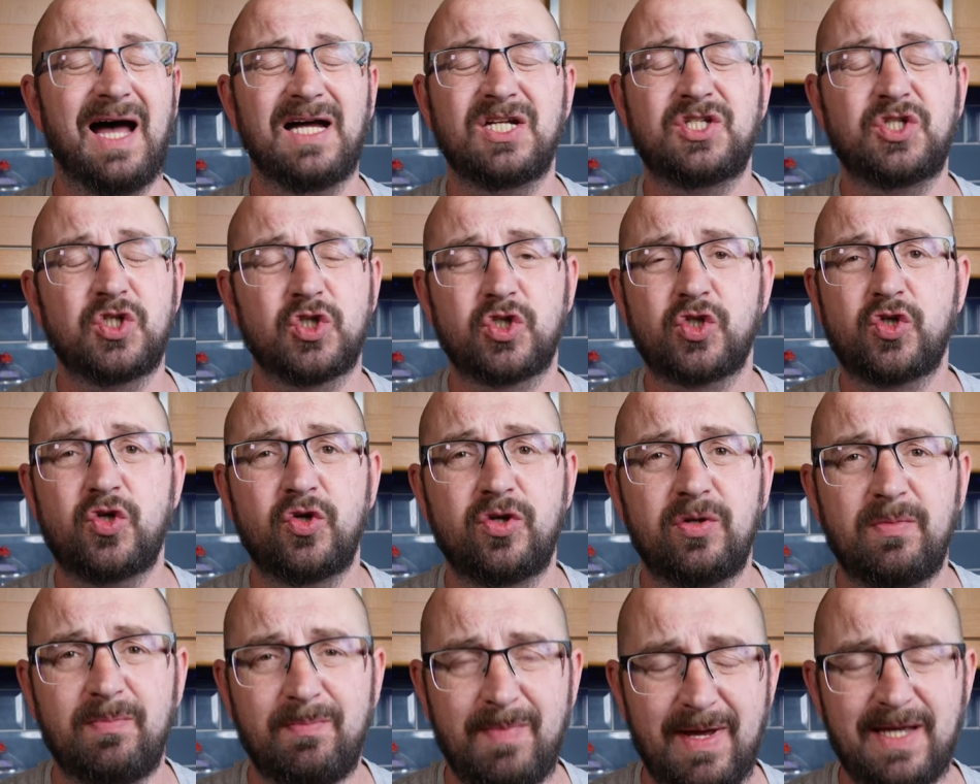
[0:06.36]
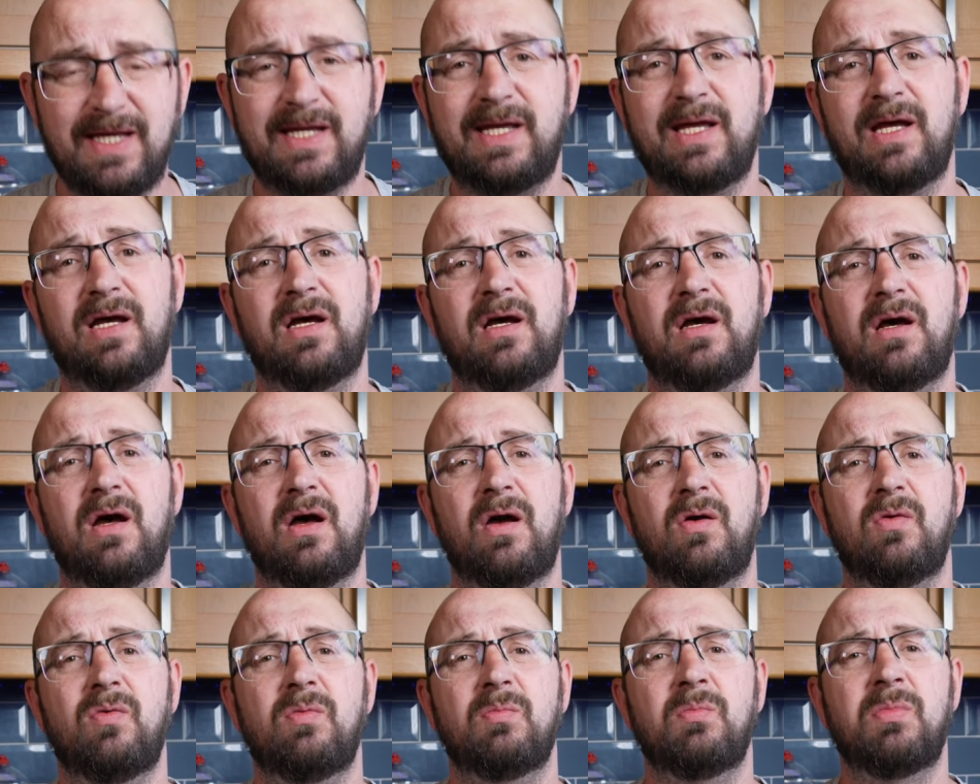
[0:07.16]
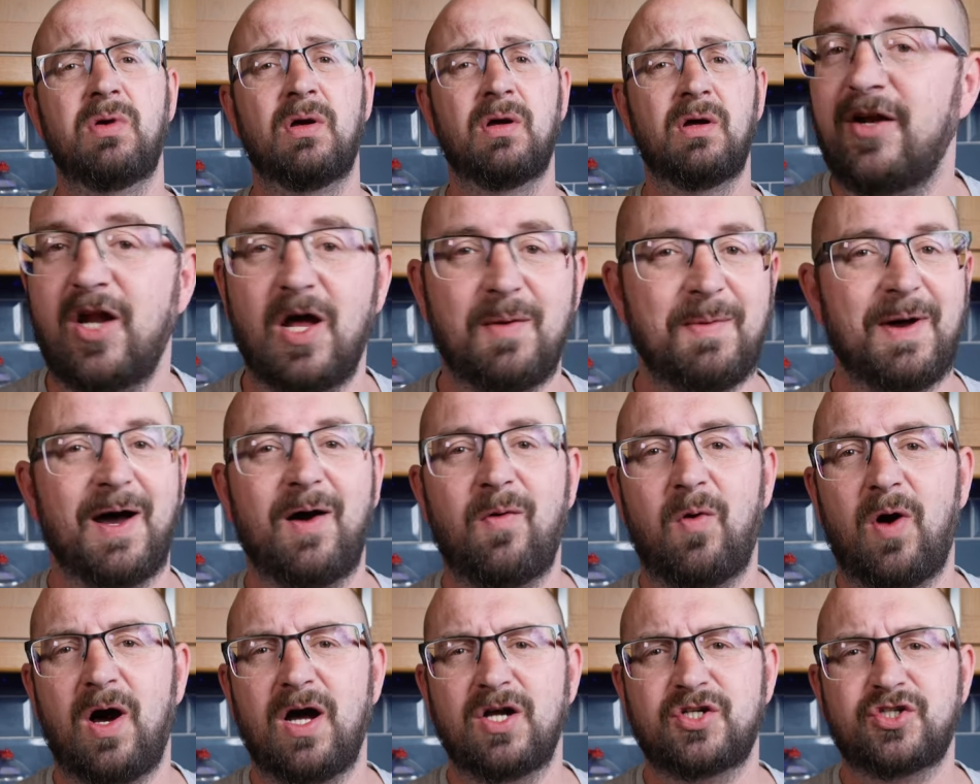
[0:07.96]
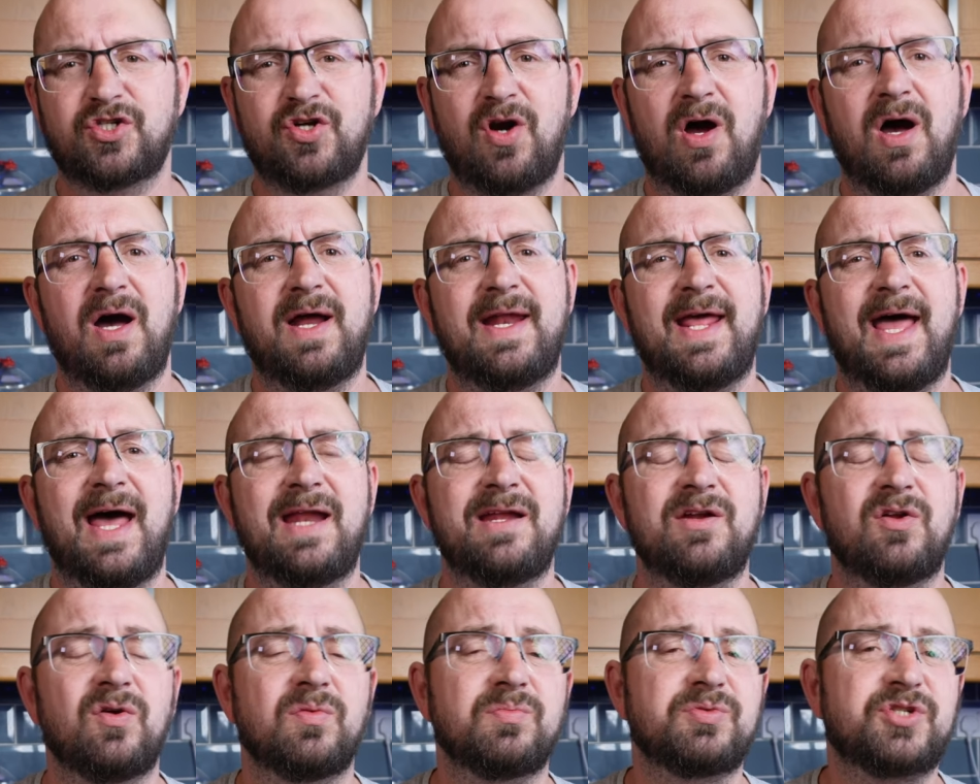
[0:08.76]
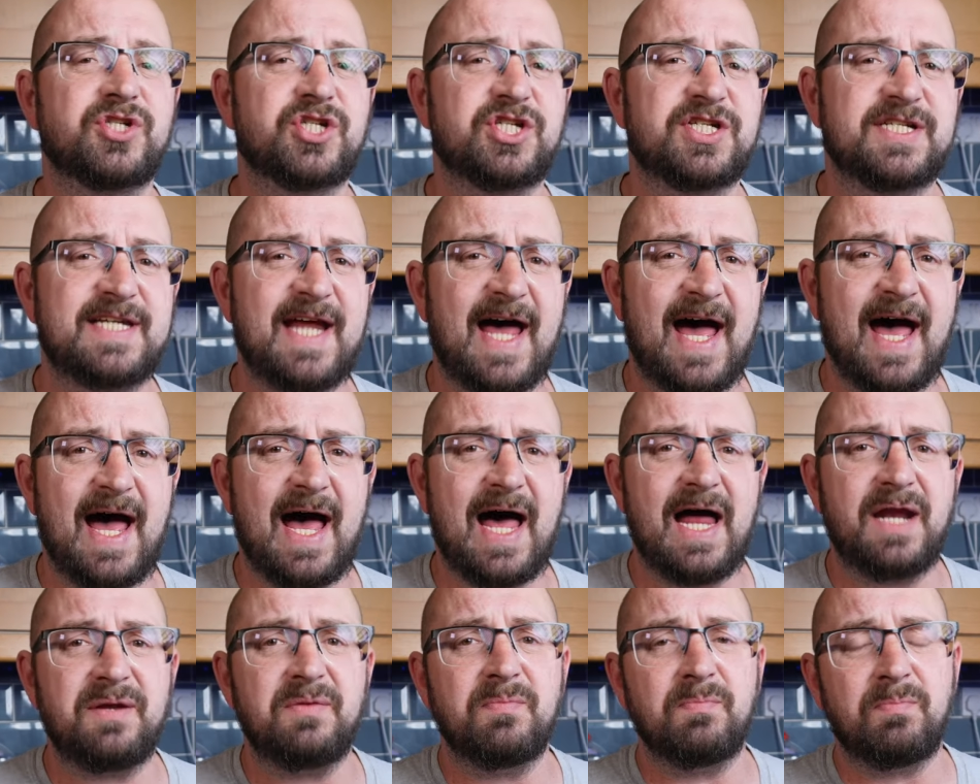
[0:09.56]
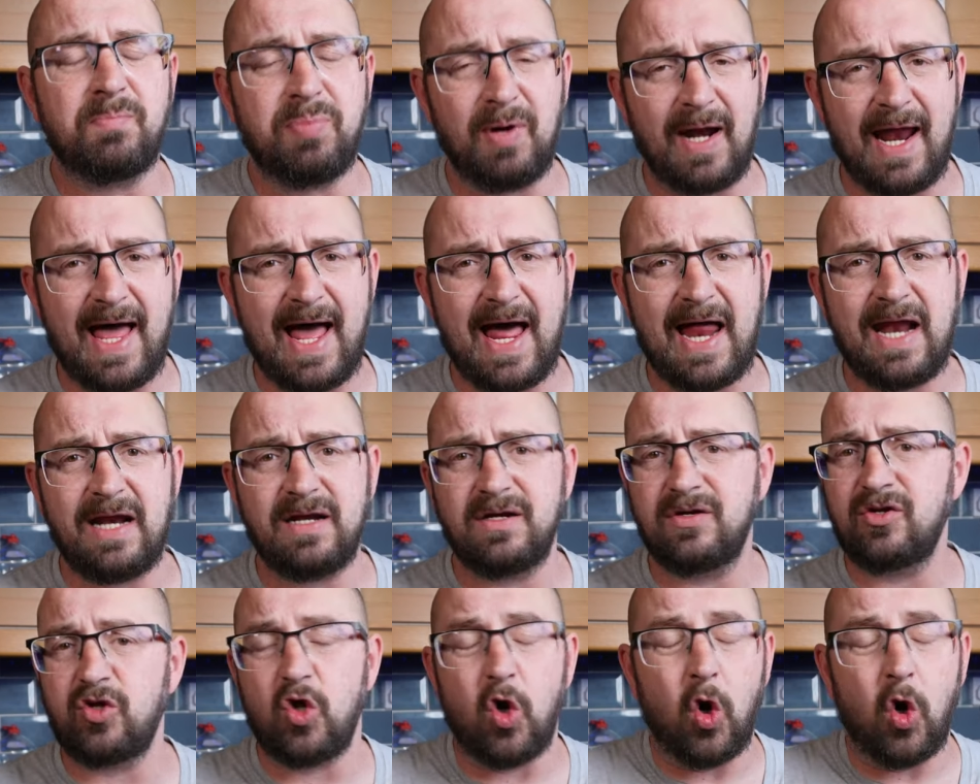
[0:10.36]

I just couldn't make it at home. No matter what I tried, it ended up sad and bland,